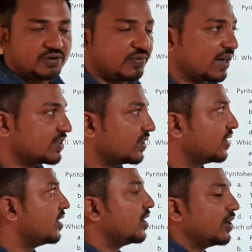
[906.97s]
refraction.
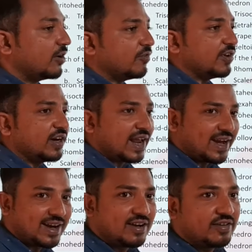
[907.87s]
when
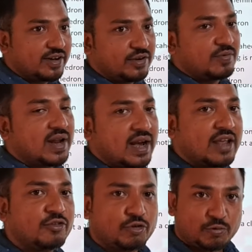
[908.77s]
light enter into an
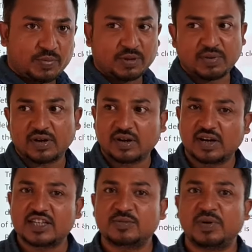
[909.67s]
anisotropic mineral,
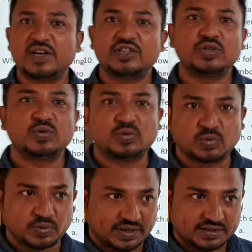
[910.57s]
it splits into
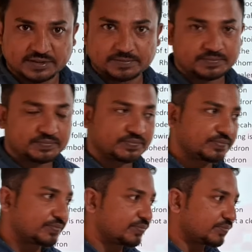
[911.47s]
two rays.
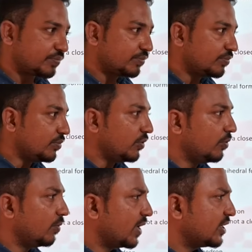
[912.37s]

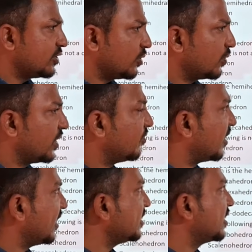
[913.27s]
One is slow ray,
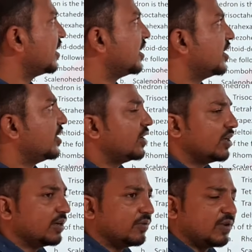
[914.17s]
one is
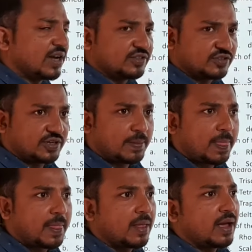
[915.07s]
fast ray,
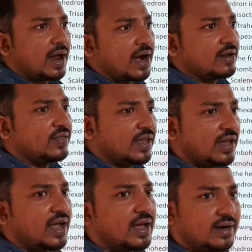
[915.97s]
and they
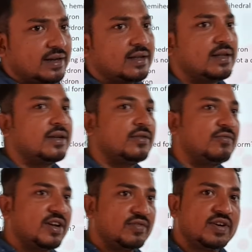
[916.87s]
are
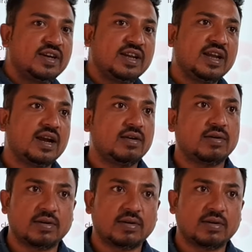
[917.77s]
vibrating at